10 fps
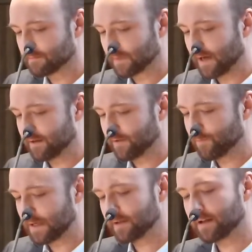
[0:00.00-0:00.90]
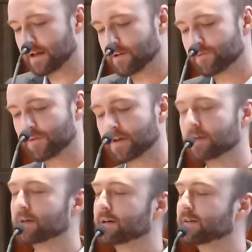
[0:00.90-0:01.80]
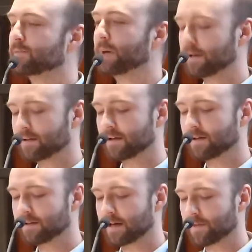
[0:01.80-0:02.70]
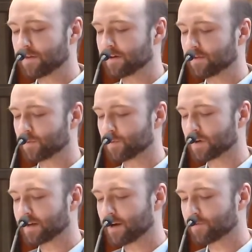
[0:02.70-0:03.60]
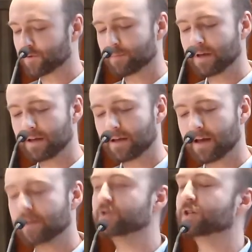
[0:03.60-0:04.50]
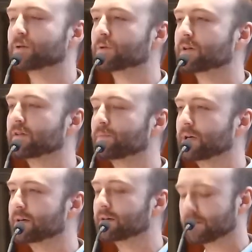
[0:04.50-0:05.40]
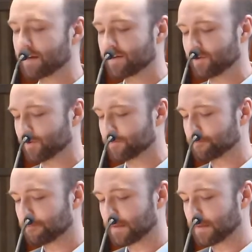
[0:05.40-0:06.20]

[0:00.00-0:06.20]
I live my life expecting that things will work out for me, and generally speaking, they do.